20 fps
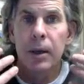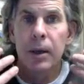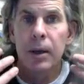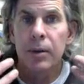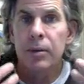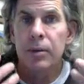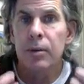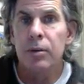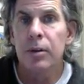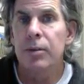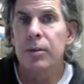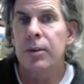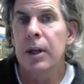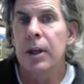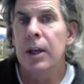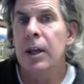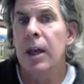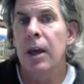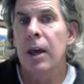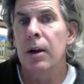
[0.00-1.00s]
It's as if
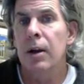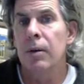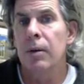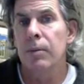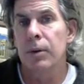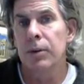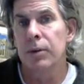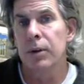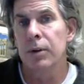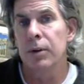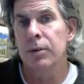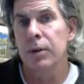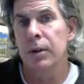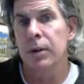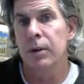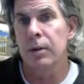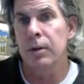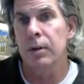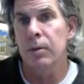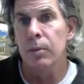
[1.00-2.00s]
they cannot resist
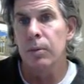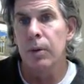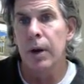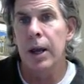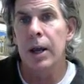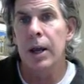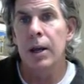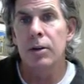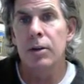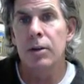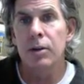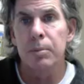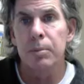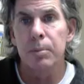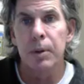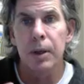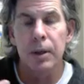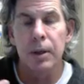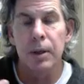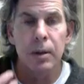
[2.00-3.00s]
it. The rage has
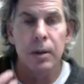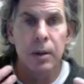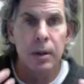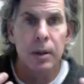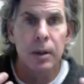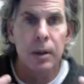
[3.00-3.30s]
been,